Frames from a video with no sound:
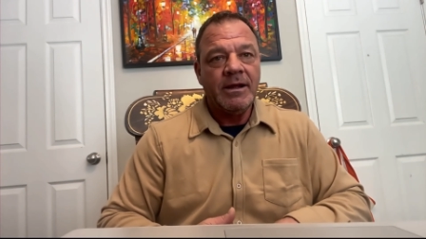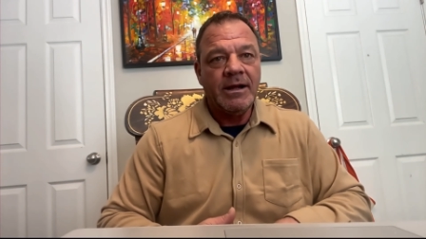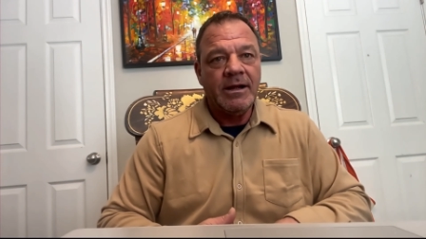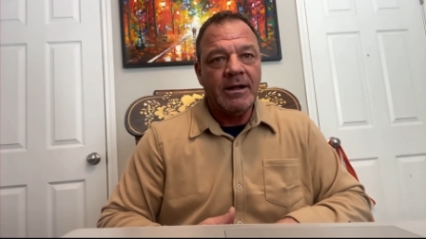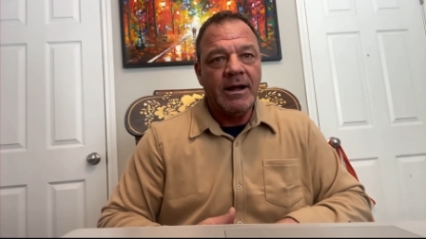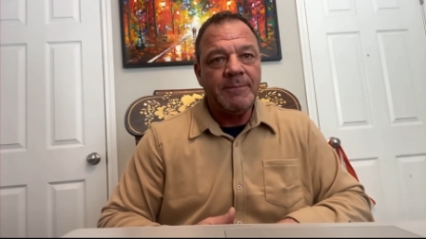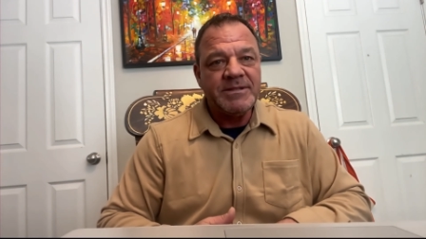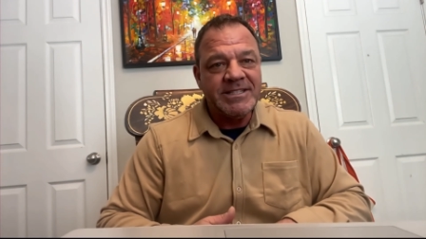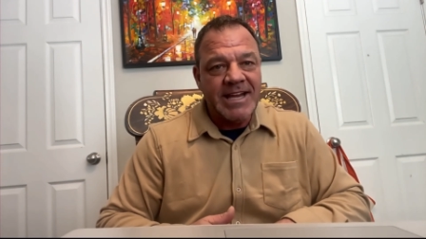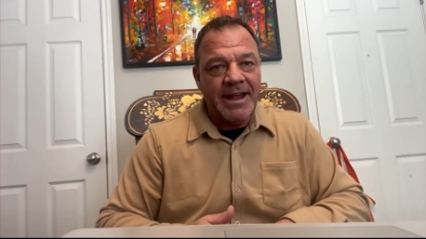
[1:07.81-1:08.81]

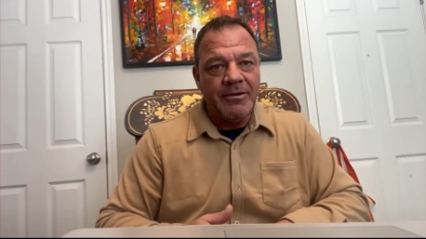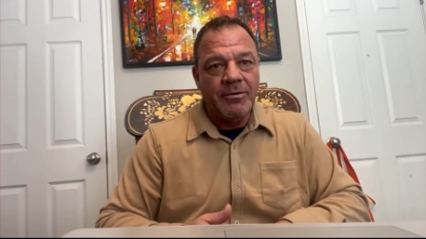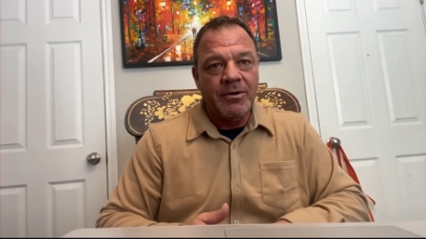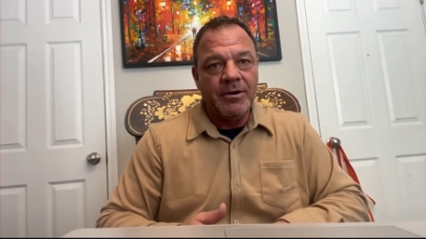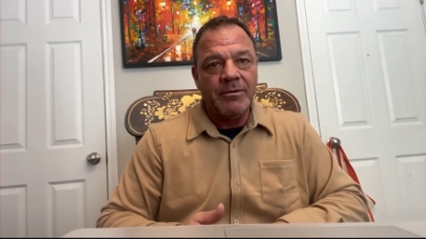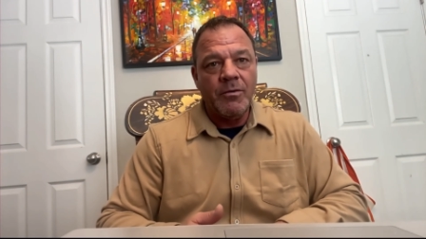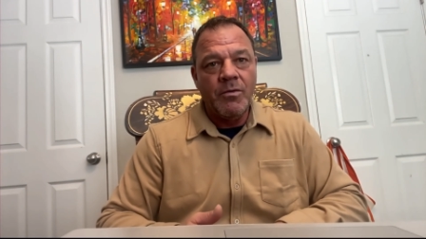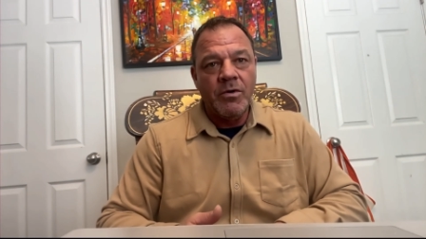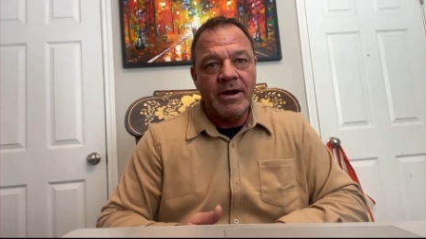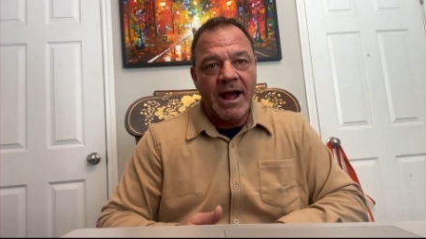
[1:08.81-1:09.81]
upset or
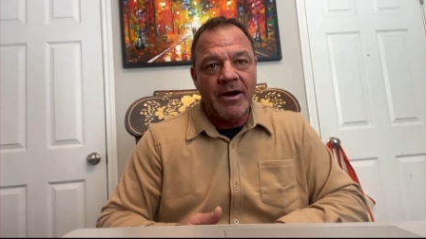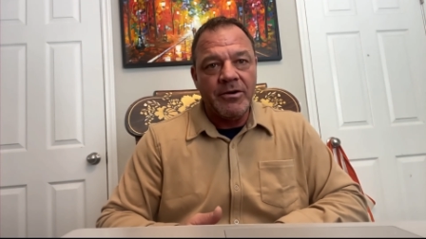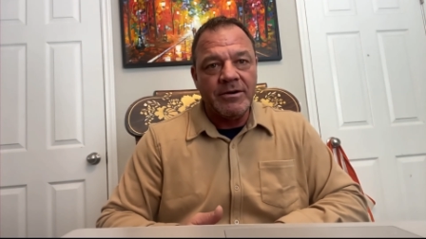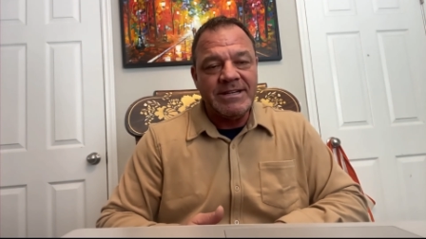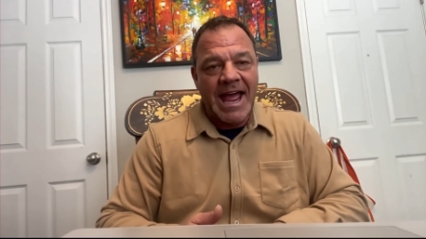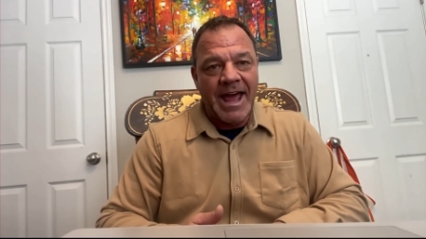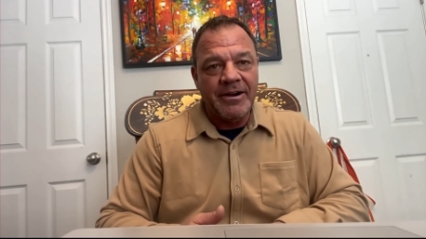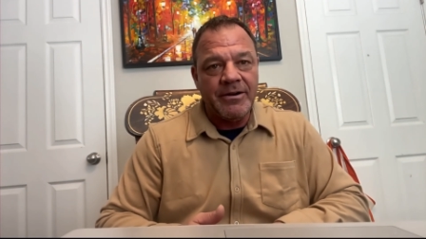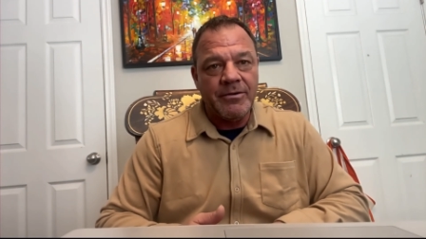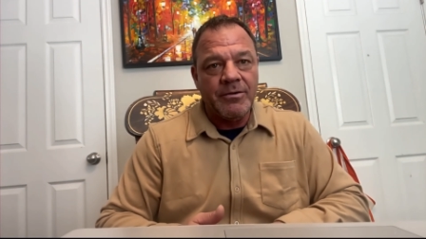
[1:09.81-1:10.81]
worn out or
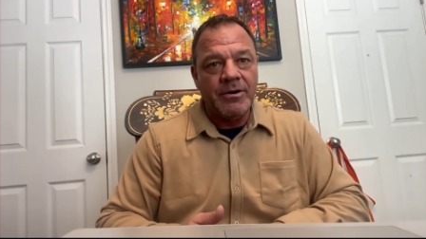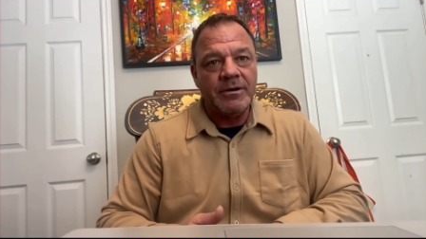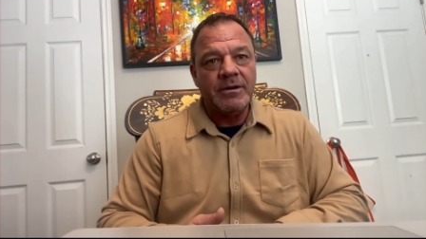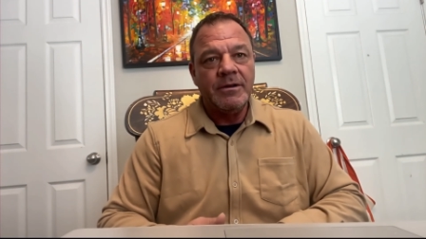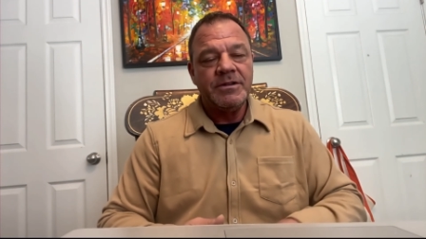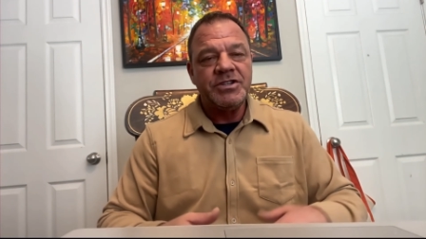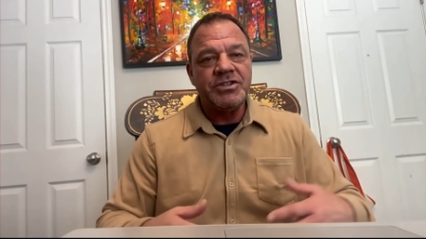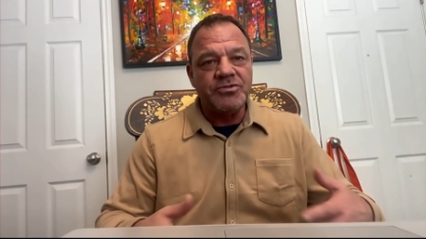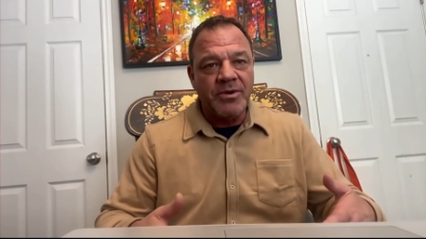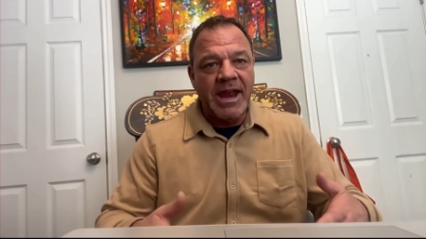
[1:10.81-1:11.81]
tattered or
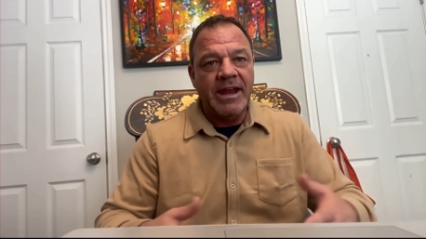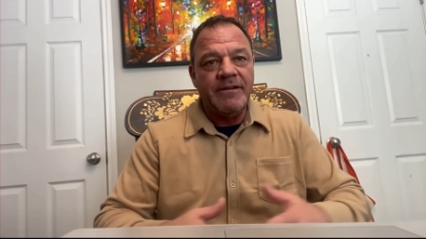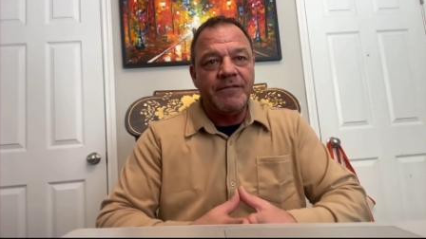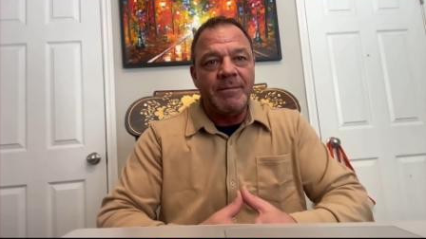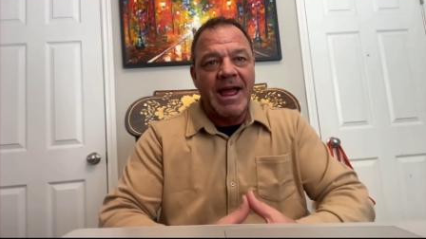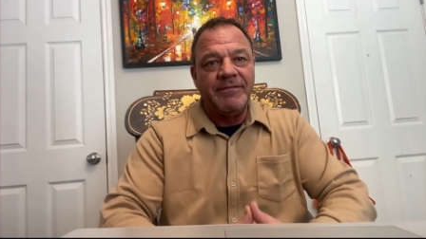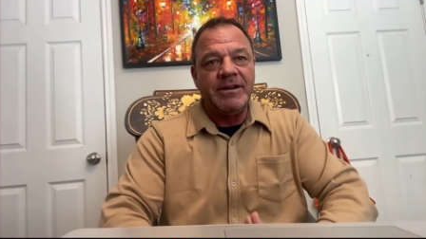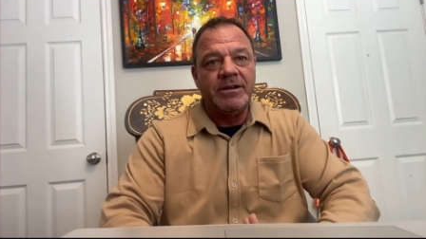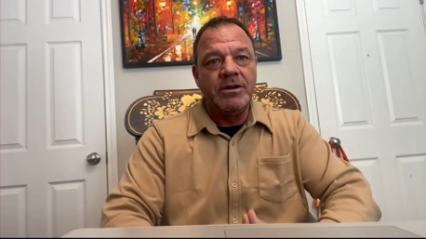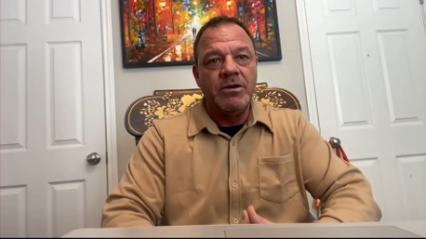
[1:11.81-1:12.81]
strained from
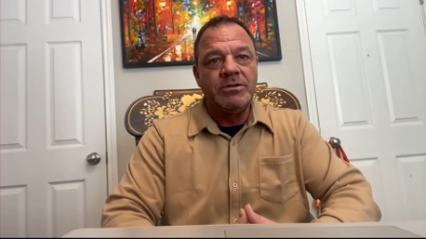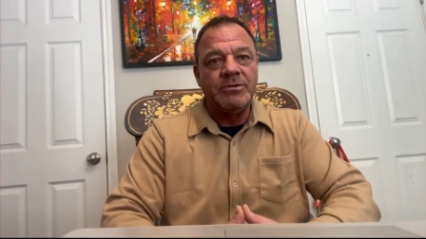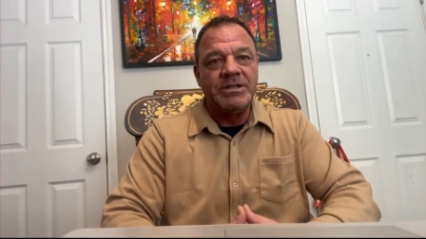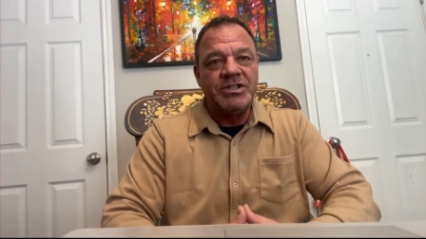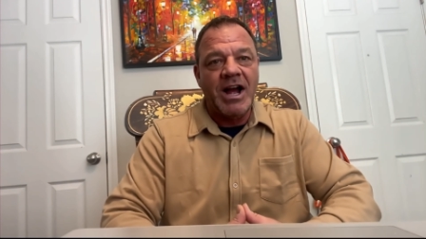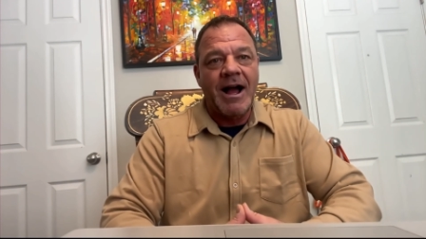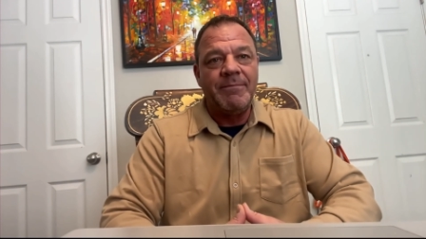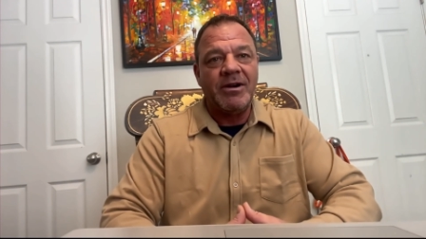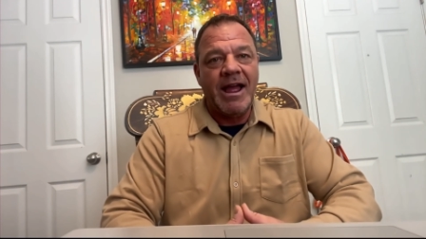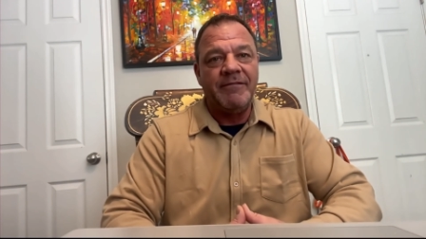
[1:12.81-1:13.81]
having to go do a
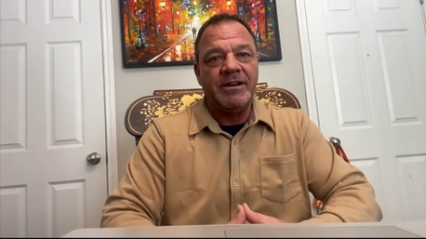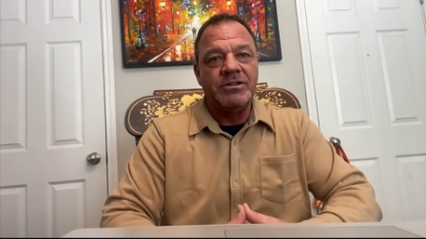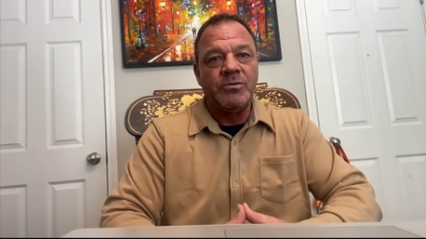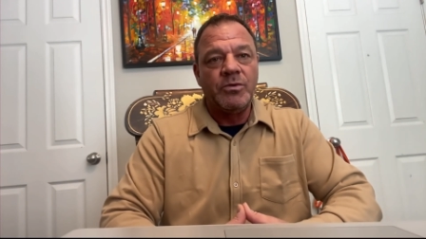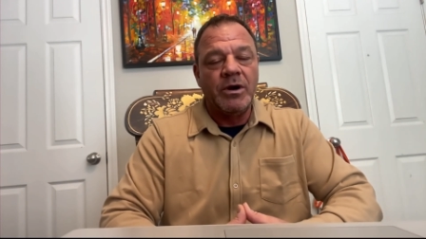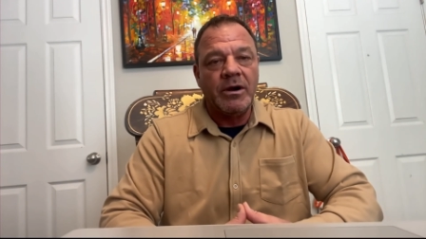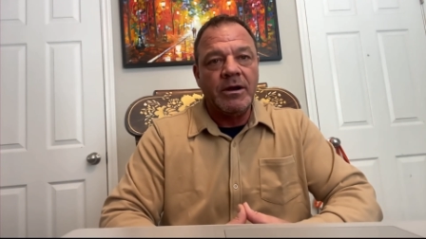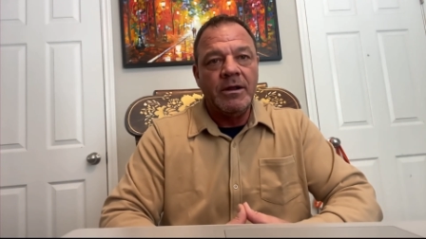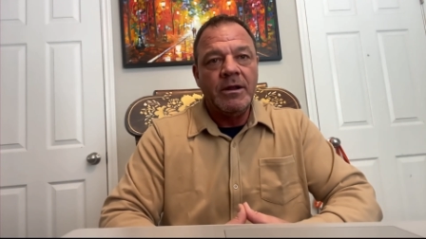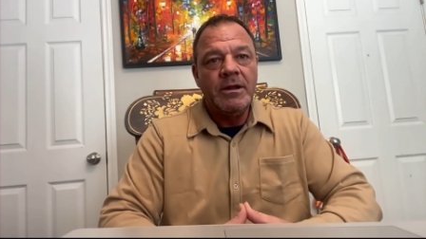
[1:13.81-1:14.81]
job or having to work.